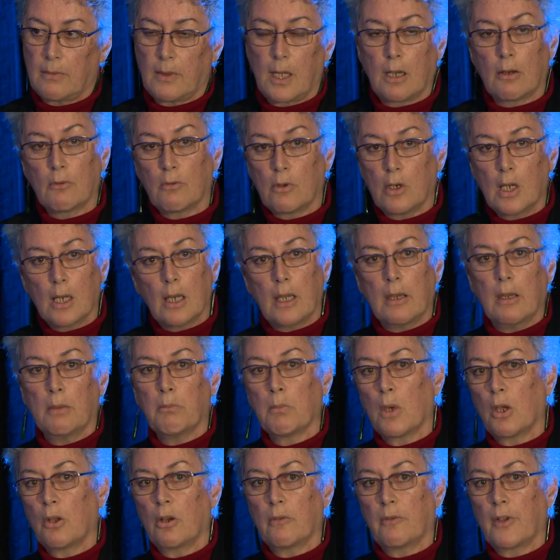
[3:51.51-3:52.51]
and that
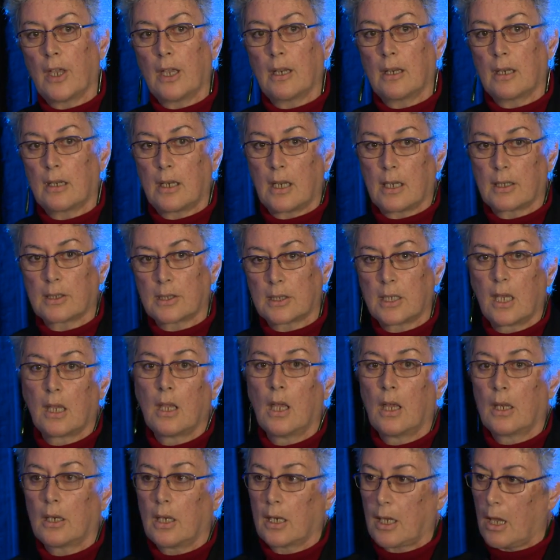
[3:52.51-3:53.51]
really motivated us
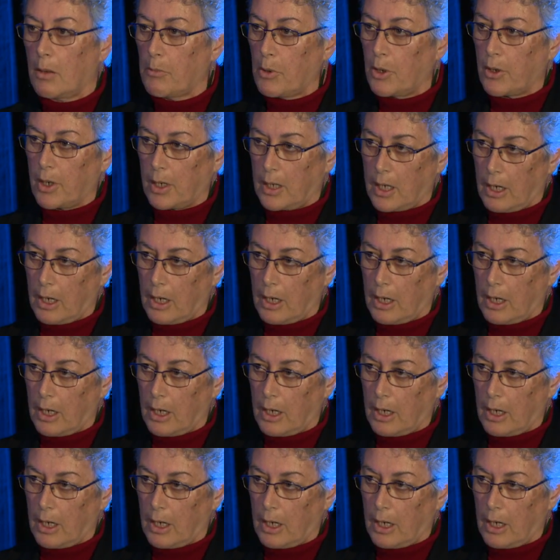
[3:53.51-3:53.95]
to come on